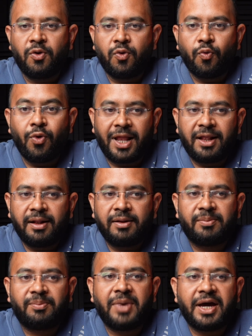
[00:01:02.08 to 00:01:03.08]
Well,
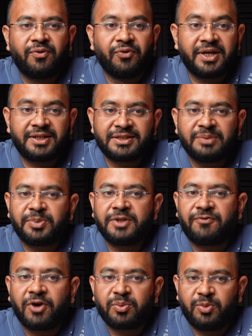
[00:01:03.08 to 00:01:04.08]
by a very simple
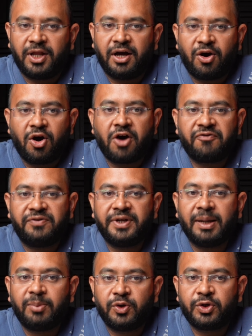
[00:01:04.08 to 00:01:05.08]
formula of
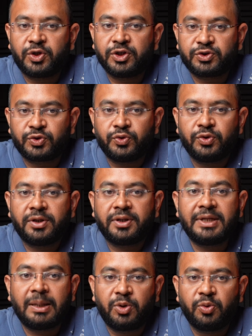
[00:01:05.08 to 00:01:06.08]
W equals to
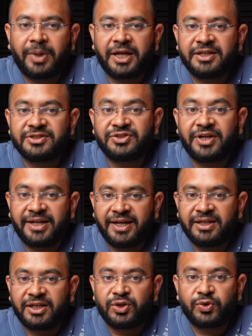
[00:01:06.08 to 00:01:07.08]
W minus
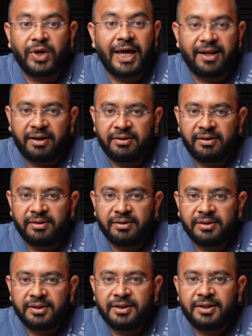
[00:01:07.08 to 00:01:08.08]
gradient into LR.
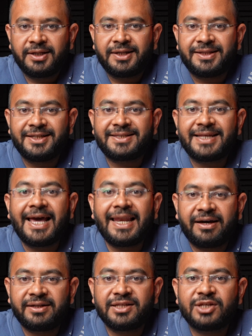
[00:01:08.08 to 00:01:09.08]
This
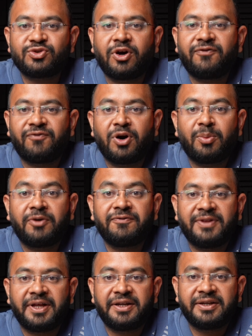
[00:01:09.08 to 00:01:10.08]
LR is a short form of
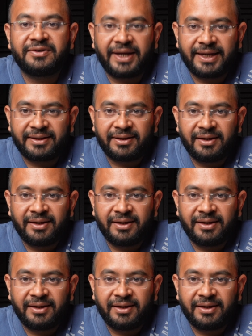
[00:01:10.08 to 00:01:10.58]
learning rate.